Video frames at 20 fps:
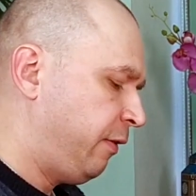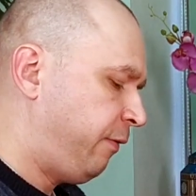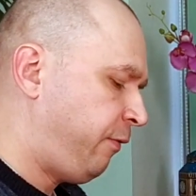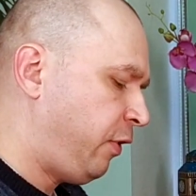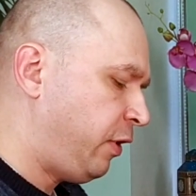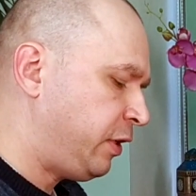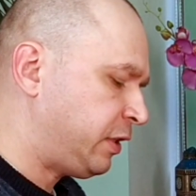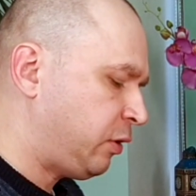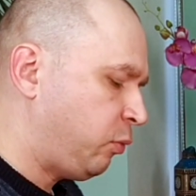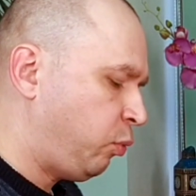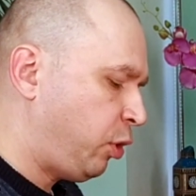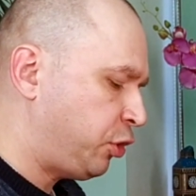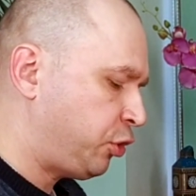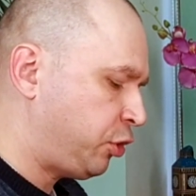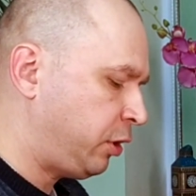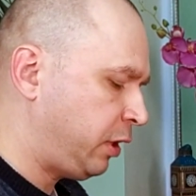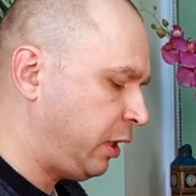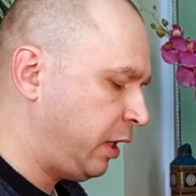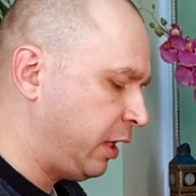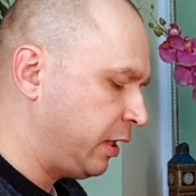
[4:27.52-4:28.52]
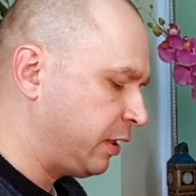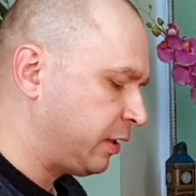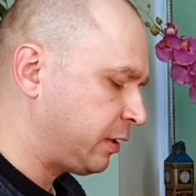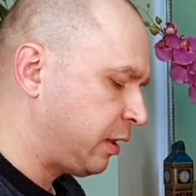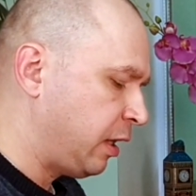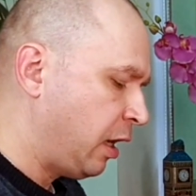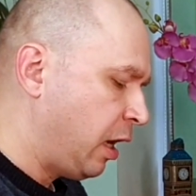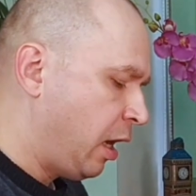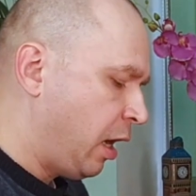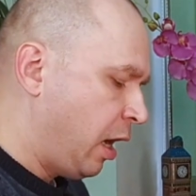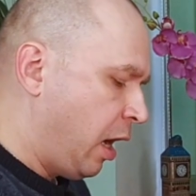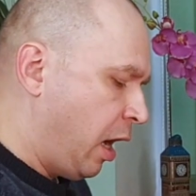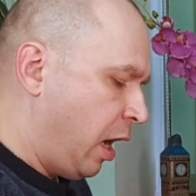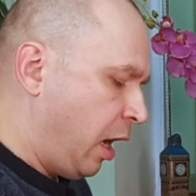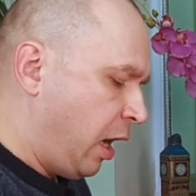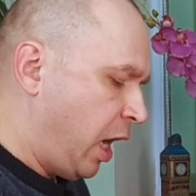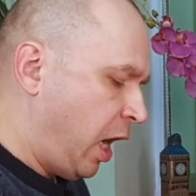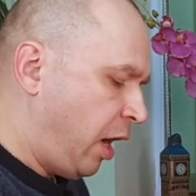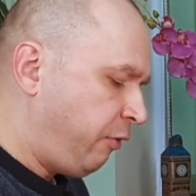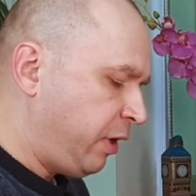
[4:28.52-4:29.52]
first question is,
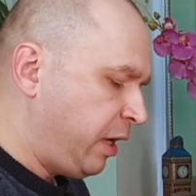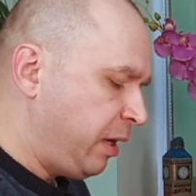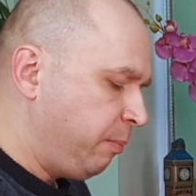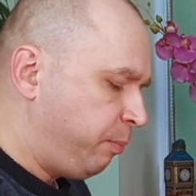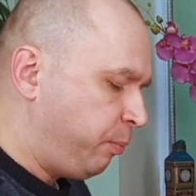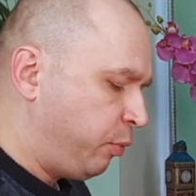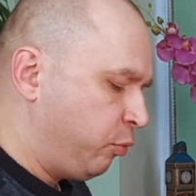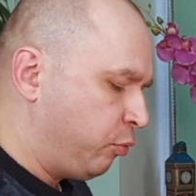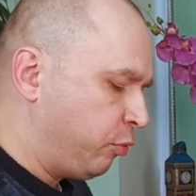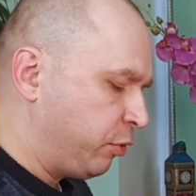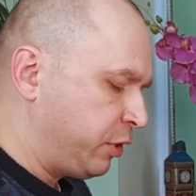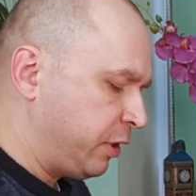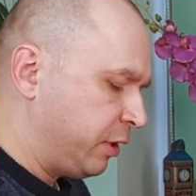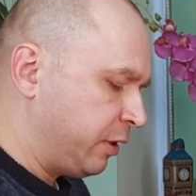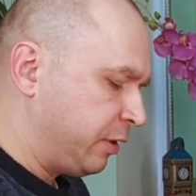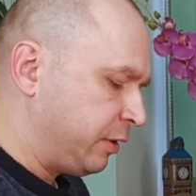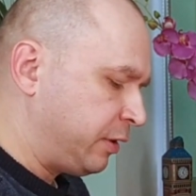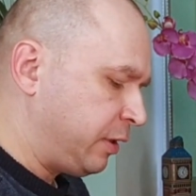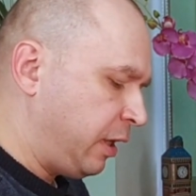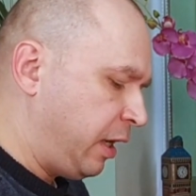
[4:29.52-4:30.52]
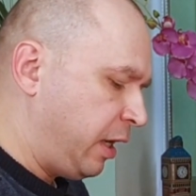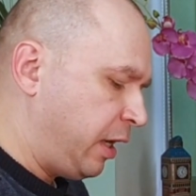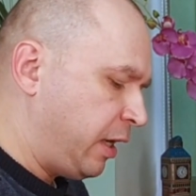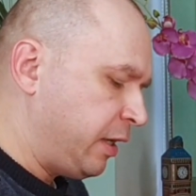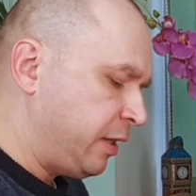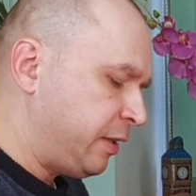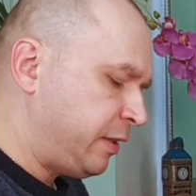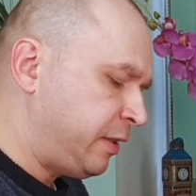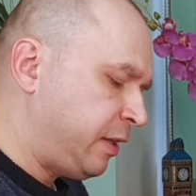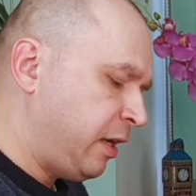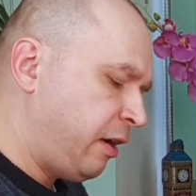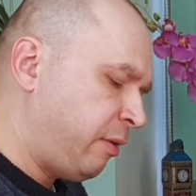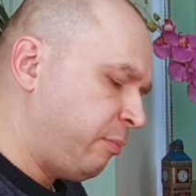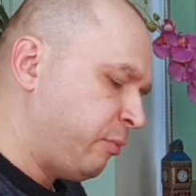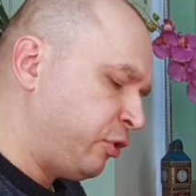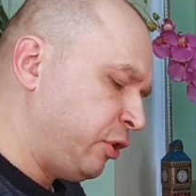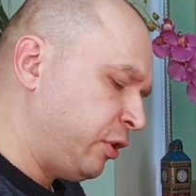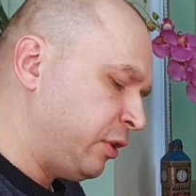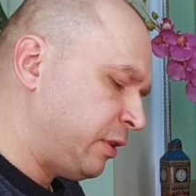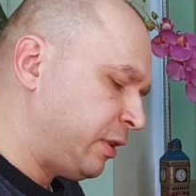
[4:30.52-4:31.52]
how important are
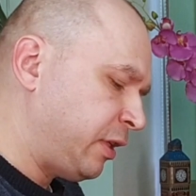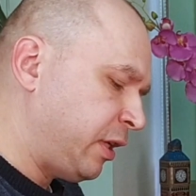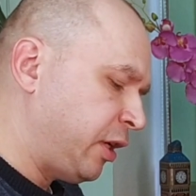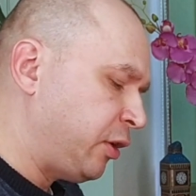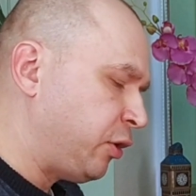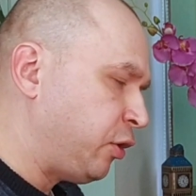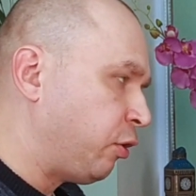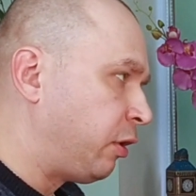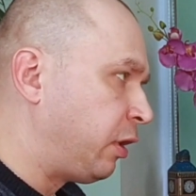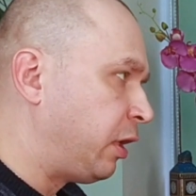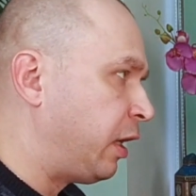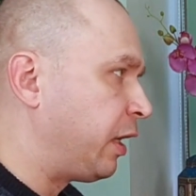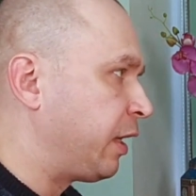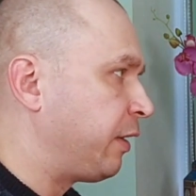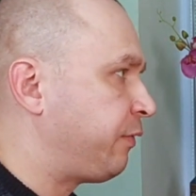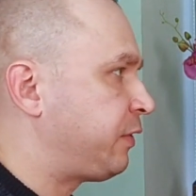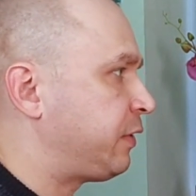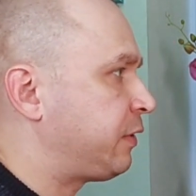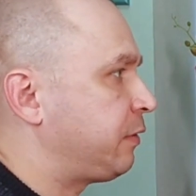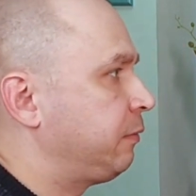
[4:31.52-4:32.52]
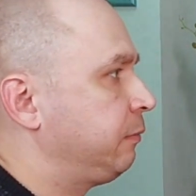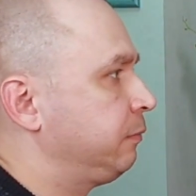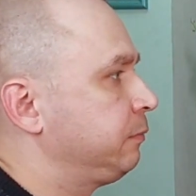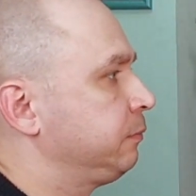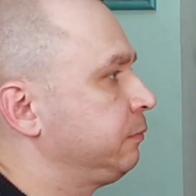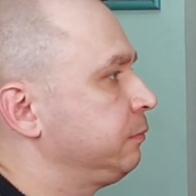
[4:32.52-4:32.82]
ceremonies in your lives?